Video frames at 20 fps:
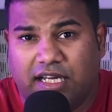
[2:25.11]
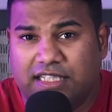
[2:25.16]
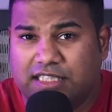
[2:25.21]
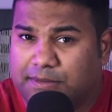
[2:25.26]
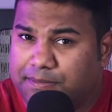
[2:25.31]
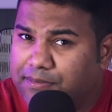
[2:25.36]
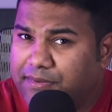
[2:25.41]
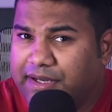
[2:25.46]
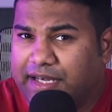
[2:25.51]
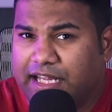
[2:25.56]

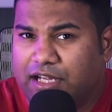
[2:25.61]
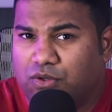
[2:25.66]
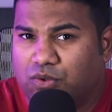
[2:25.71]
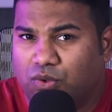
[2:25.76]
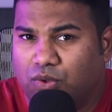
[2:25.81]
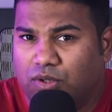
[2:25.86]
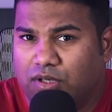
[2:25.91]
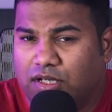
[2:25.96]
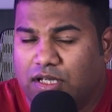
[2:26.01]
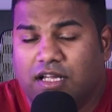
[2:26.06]
It's pretty
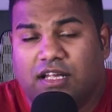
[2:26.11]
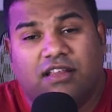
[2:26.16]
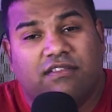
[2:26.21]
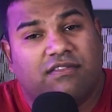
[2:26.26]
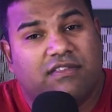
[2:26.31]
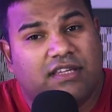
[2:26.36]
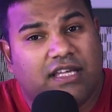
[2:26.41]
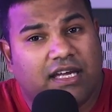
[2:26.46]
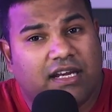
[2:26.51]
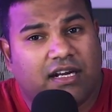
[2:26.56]
cool.
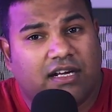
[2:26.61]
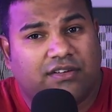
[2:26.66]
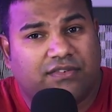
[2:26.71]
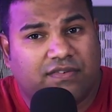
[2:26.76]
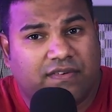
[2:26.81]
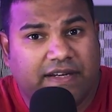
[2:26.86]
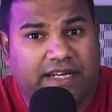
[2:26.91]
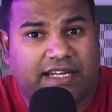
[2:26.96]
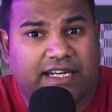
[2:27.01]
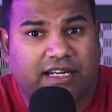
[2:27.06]
There are
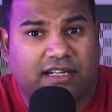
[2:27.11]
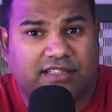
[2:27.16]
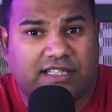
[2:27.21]
3